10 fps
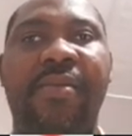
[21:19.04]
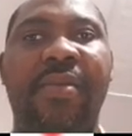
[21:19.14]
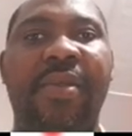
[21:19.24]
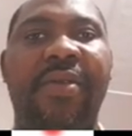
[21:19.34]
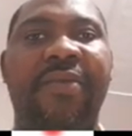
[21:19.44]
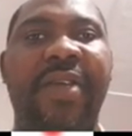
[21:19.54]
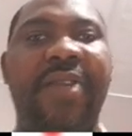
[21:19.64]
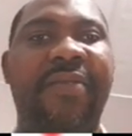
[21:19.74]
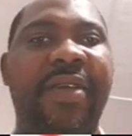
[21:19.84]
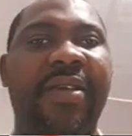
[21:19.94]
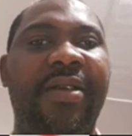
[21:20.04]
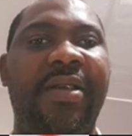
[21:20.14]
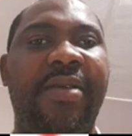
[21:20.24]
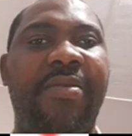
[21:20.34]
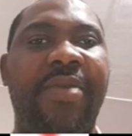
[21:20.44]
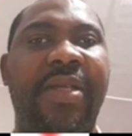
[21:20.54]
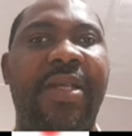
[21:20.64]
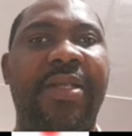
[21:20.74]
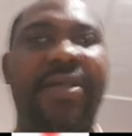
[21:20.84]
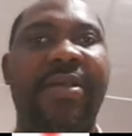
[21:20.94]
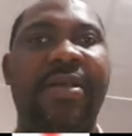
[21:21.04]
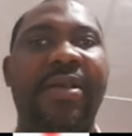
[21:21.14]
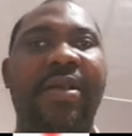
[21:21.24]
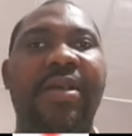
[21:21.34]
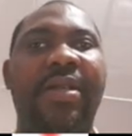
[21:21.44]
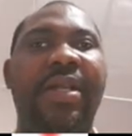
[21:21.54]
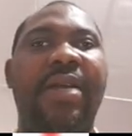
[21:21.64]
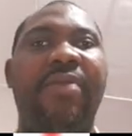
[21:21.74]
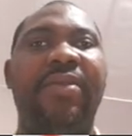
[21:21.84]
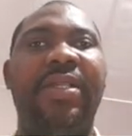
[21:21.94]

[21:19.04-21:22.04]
Very, very important. Now we see a